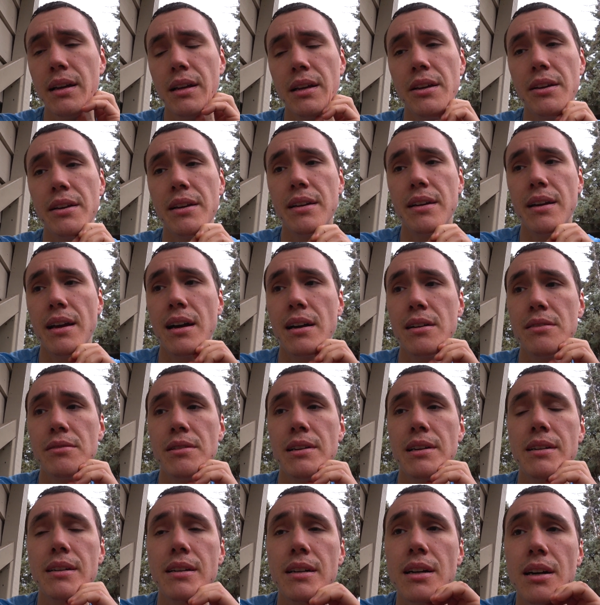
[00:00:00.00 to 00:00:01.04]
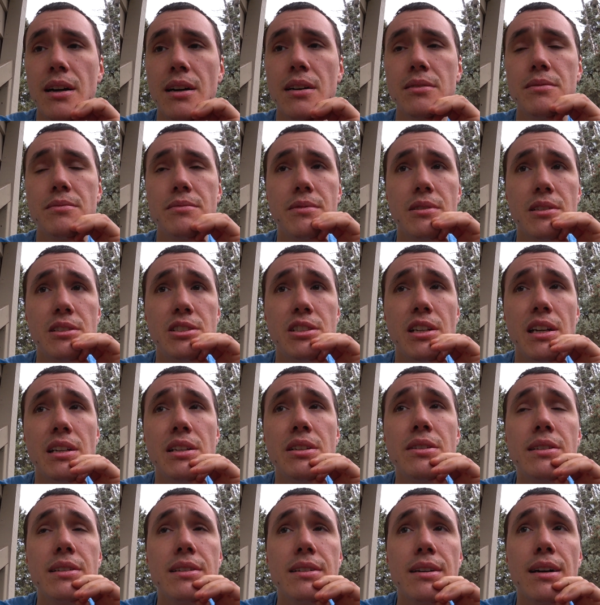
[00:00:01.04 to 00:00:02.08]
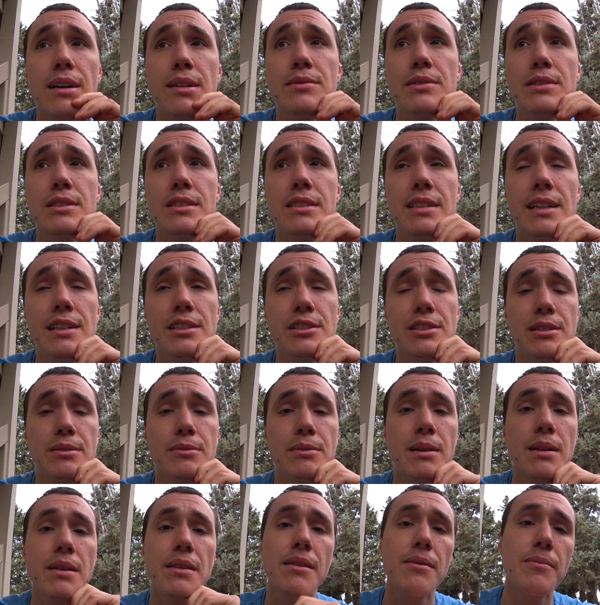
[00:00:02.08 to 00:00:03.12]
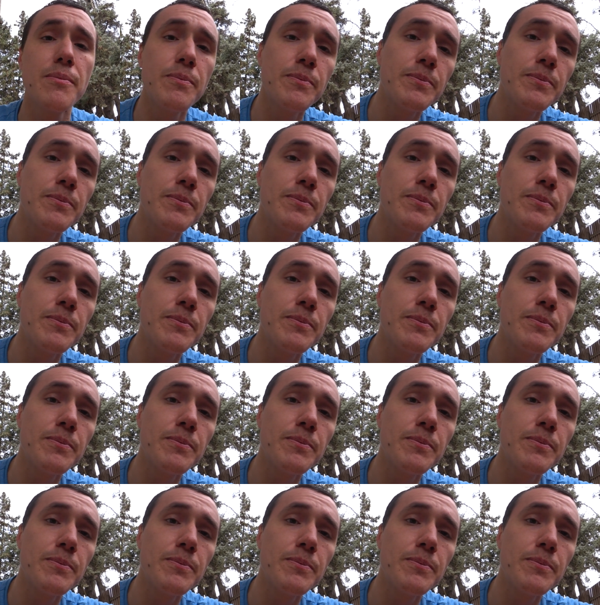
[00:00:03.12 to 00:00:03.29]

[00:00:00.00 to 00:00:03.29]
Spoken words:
you can have like a genuine conversation with.